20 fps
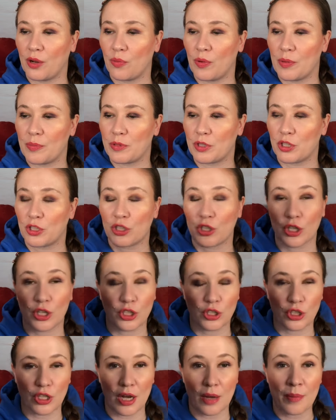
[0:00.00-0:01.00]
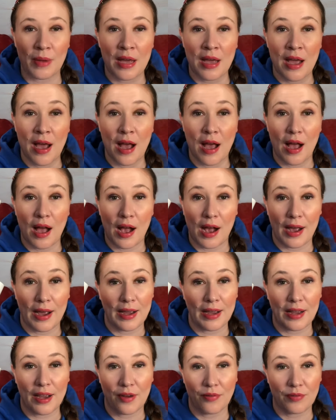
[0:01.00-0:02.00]
whipped sugar scrub. I
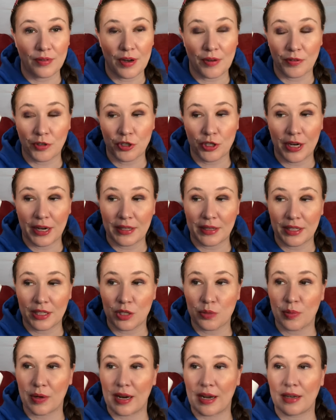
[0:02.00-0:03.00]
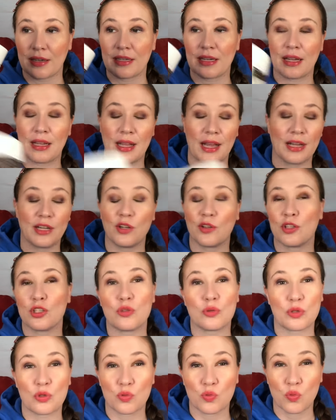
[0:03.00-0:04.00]
have never tried this brand. I know this
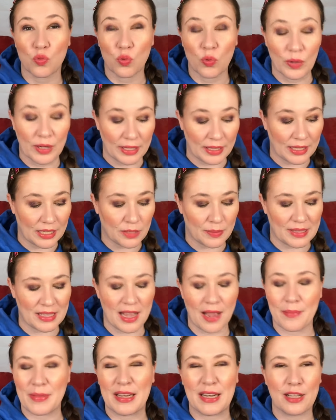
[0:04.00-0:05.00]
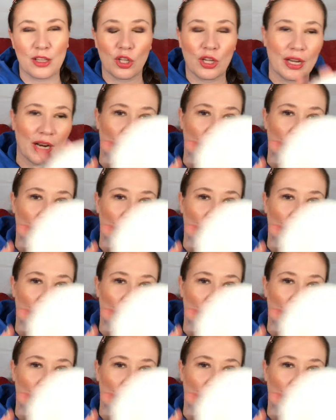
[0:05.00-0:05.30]
was really expensive. I mean, look at